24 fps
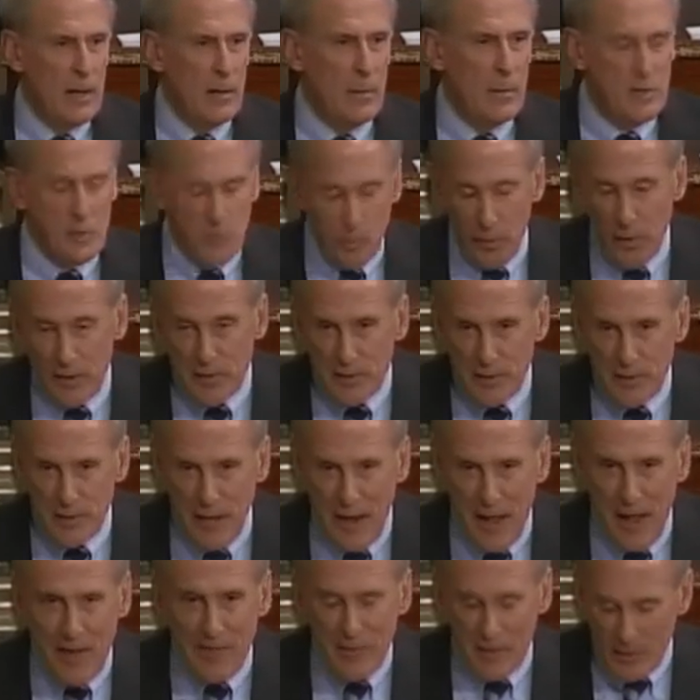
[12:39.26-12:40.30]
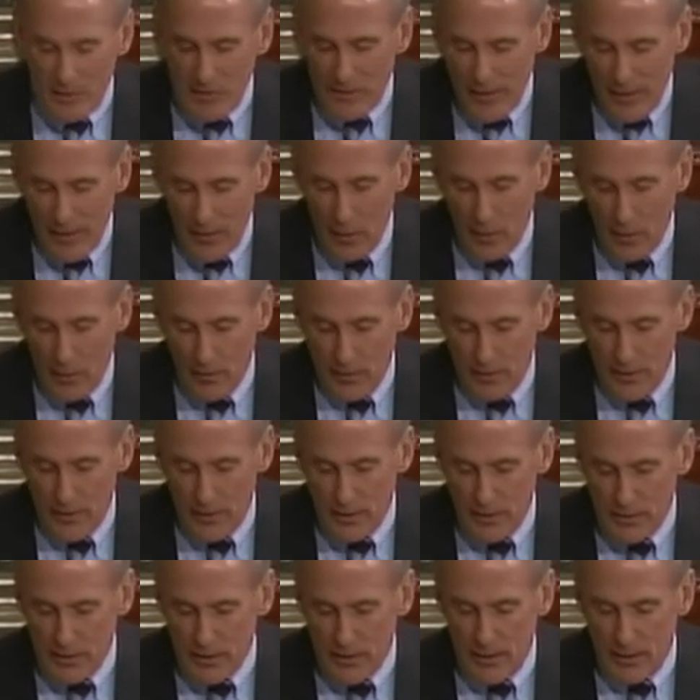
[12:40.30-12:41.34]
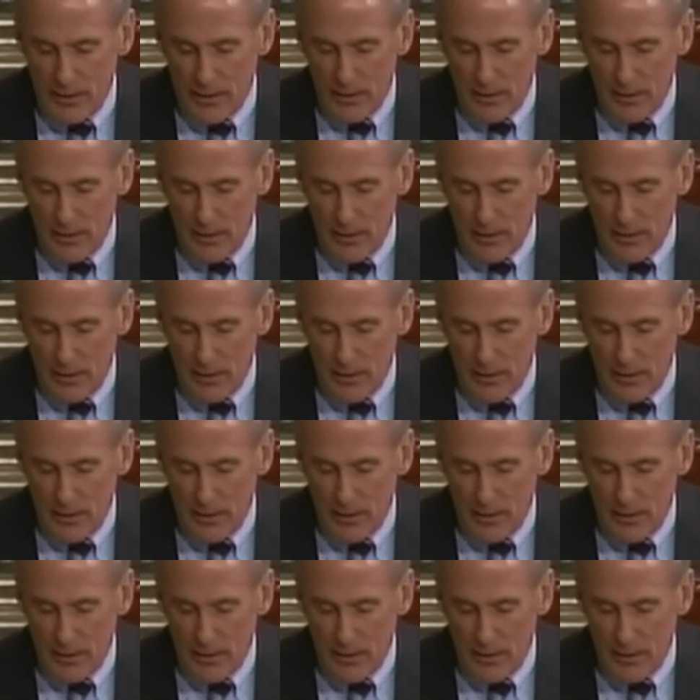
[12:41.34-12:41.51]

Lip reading: Mr. President, having said all this,